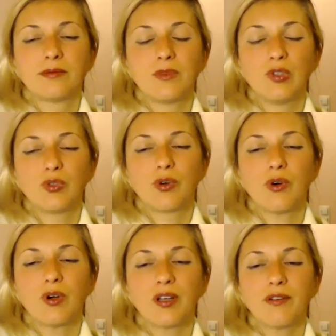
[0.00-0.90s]
into your
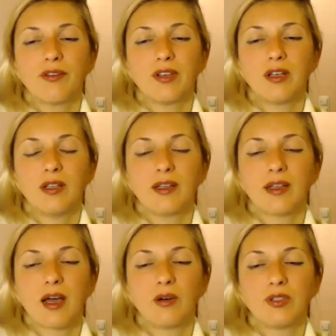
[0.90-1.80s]
auric field and
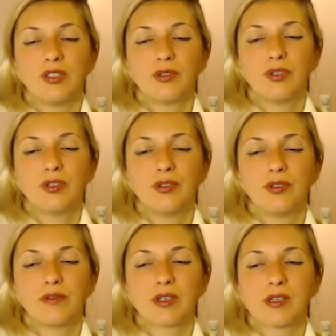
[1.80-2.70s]
out into the
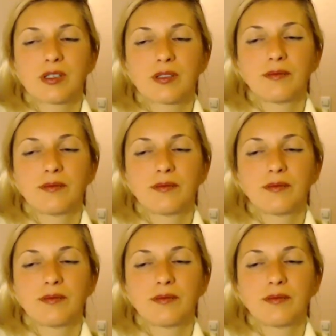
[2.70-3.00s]
universe.